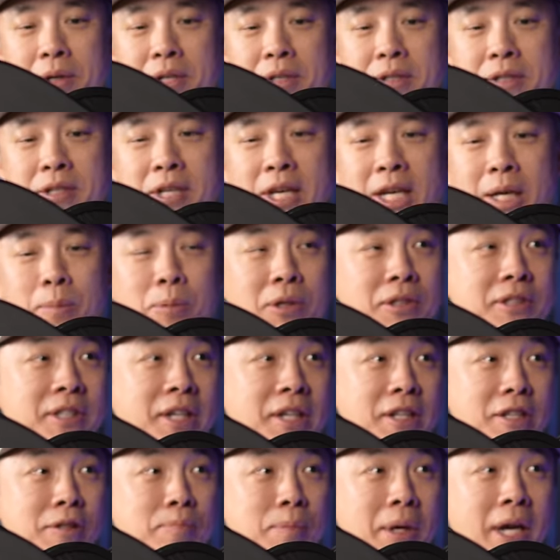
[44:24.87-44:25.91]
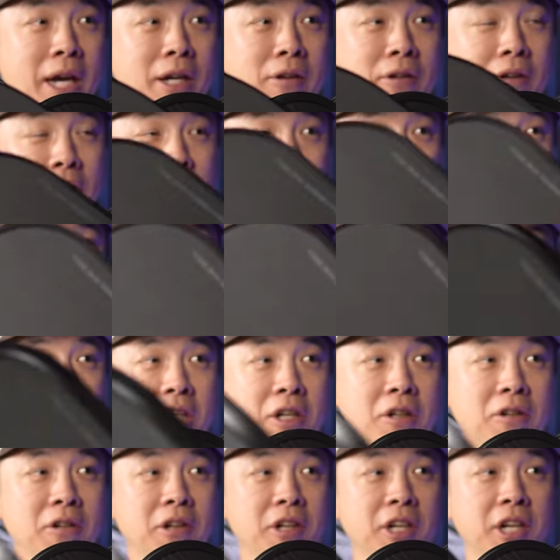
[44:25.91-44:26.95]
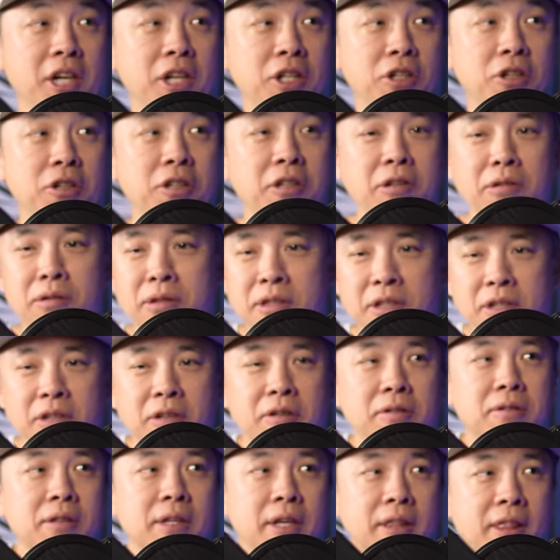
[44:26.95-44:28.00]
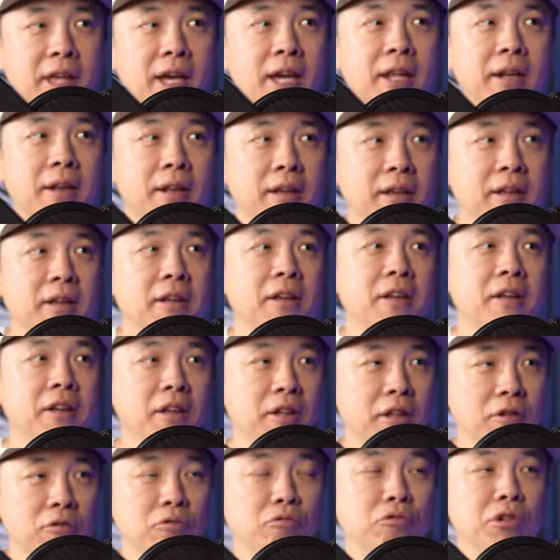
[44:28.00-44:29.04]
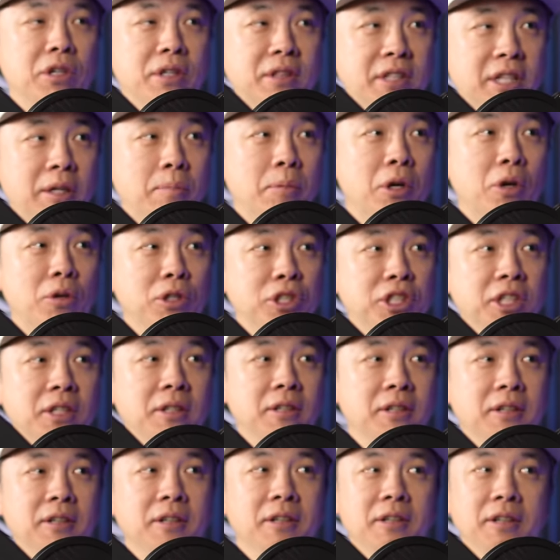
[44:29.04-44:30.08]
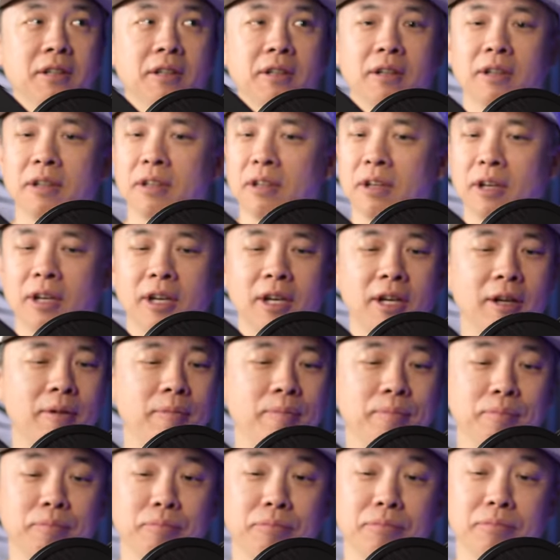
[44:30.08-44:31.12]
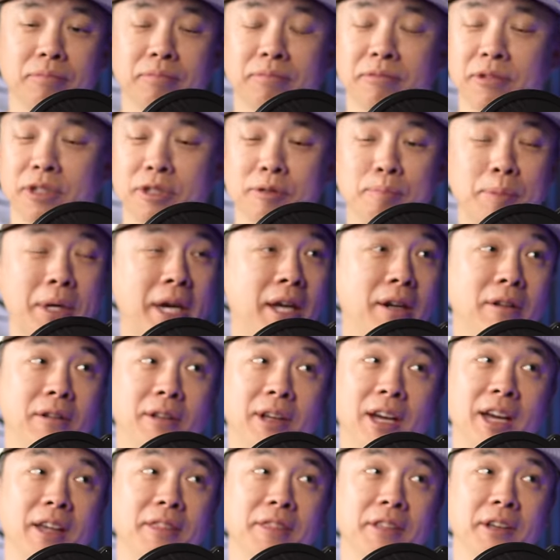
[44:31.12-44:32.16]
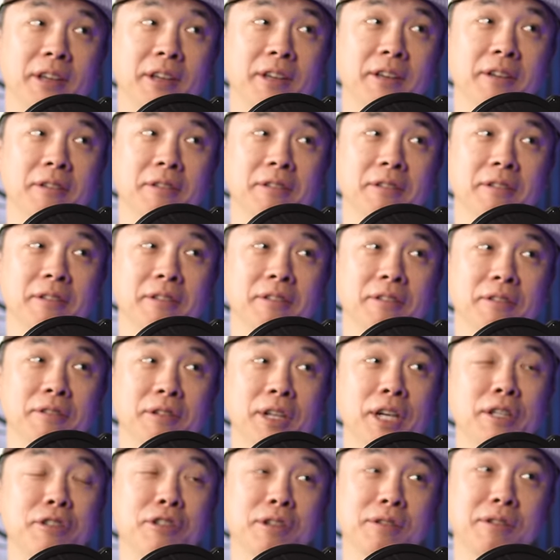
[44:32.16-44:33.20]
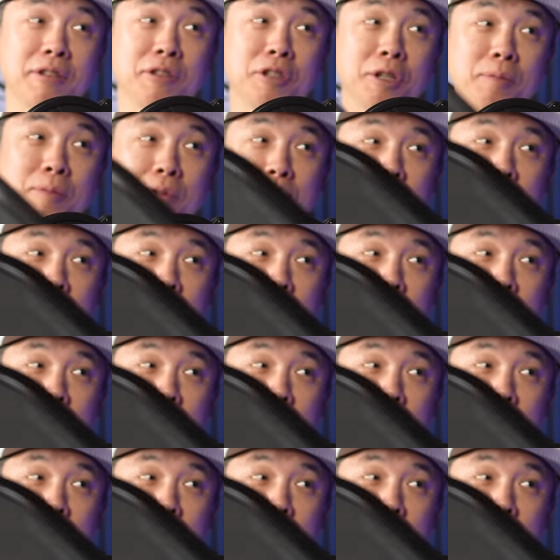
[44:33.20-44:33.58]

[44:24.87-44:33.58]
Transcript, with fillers: a table tennis background in particular and you're used to using that wristy motion, um, this paddle, I think, not just in terms